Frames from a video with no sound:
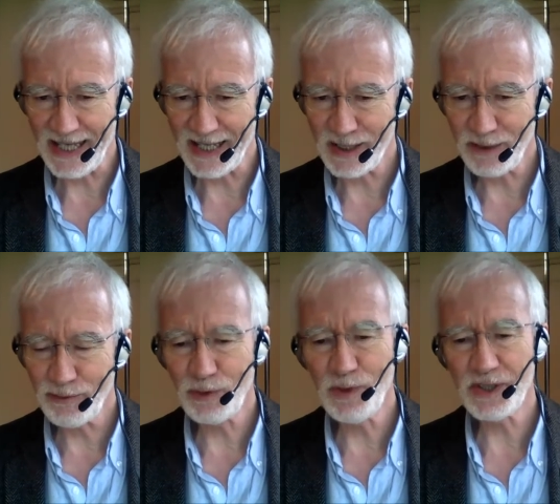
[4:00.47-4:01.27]
and if
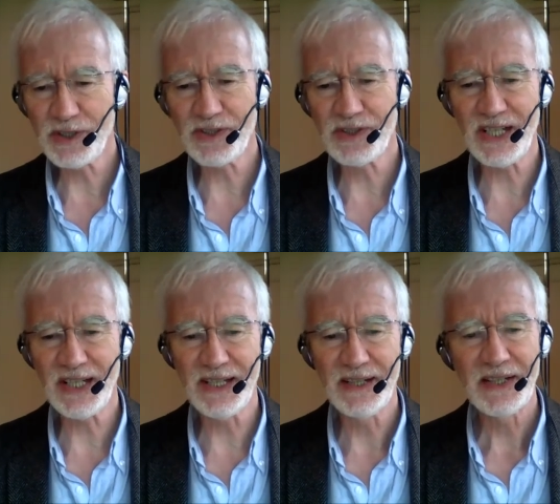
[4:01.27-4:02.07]
you were to
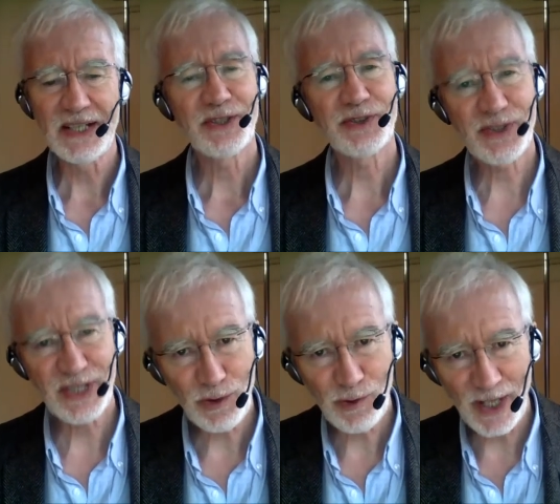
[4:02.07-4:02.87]
say,
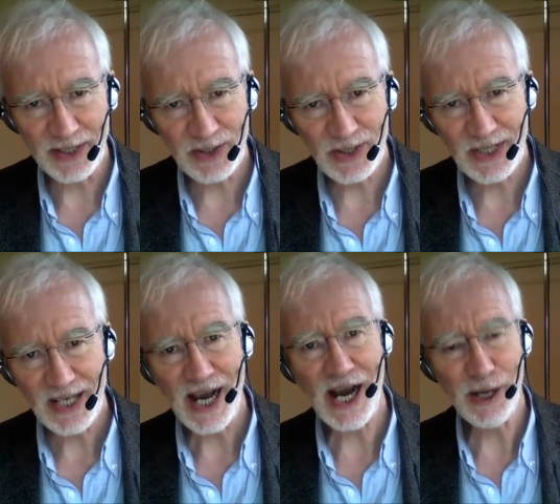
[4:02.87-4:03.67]
"Cigarettes,
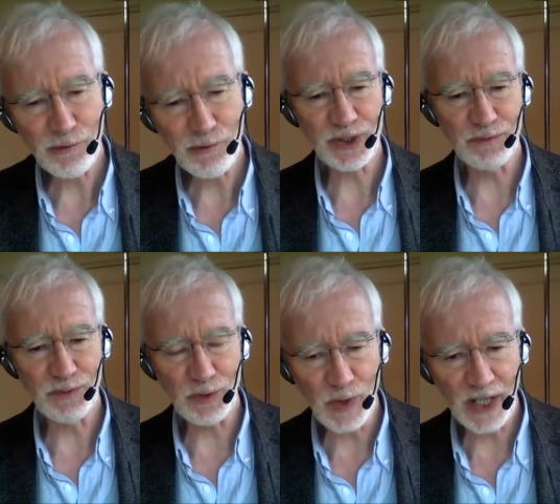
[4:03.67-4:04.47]
I want to be
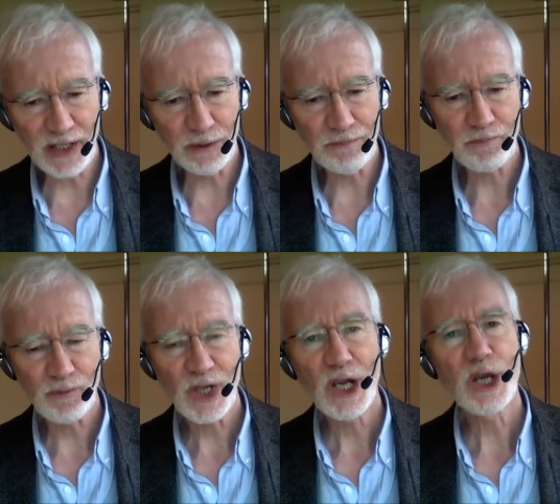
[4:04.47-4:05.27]
well,"
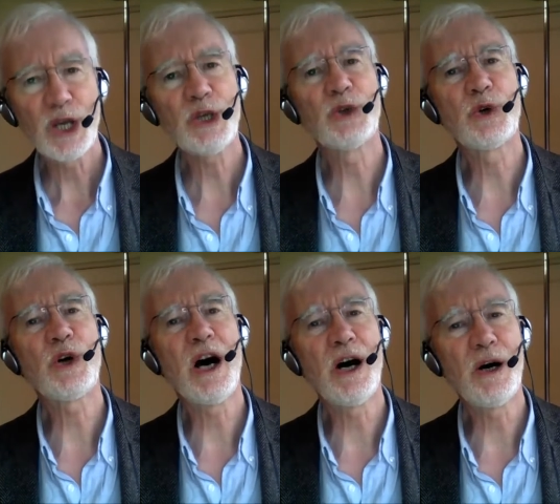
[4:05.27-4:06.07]
your
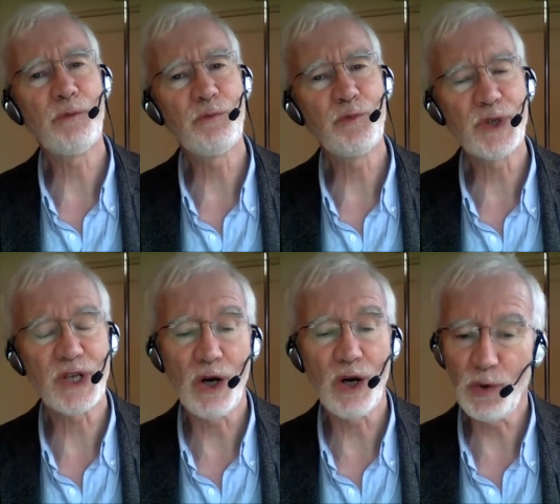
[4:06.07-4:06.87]
arm would
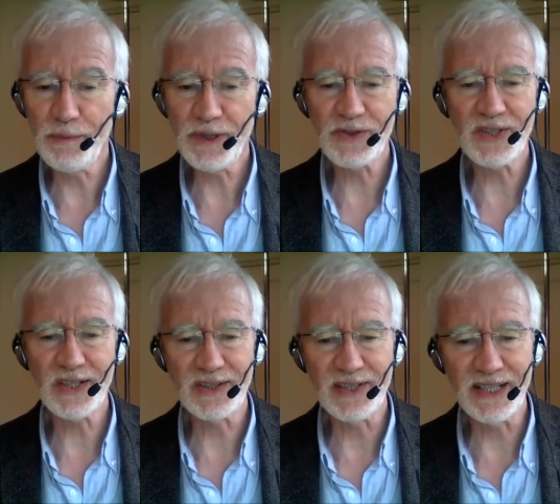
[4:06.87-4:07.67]
almost
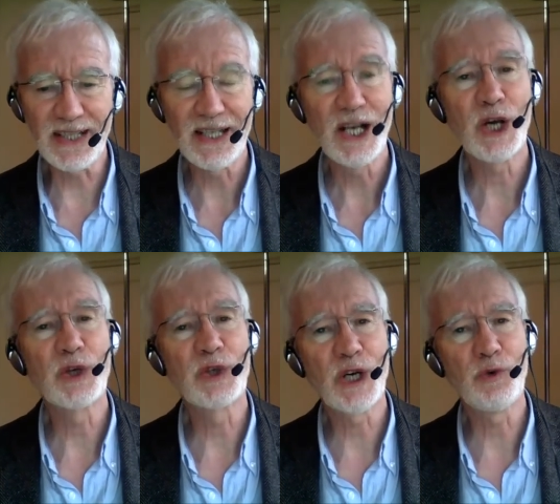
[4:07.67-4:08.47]
certainly
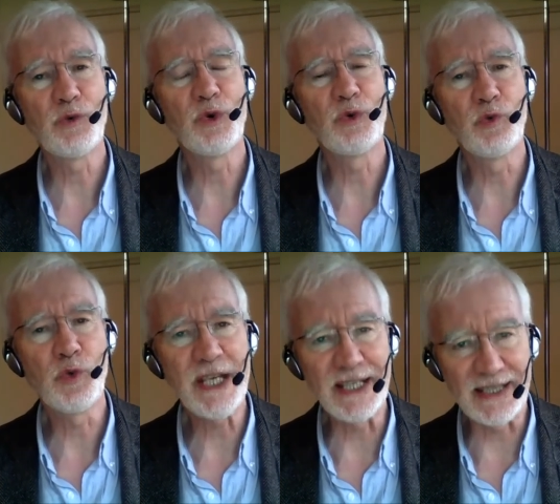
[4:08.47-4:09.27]
go
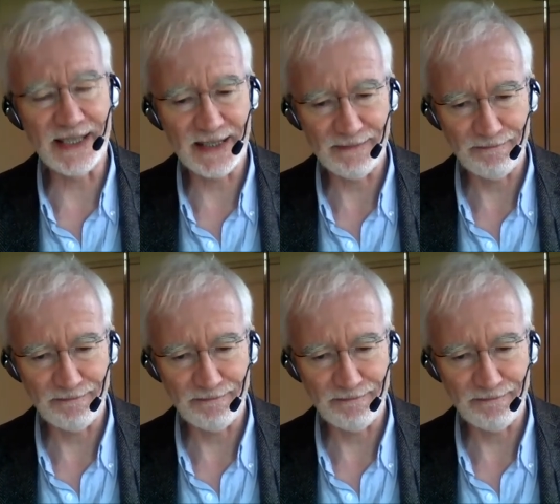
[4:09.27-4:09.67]
weak.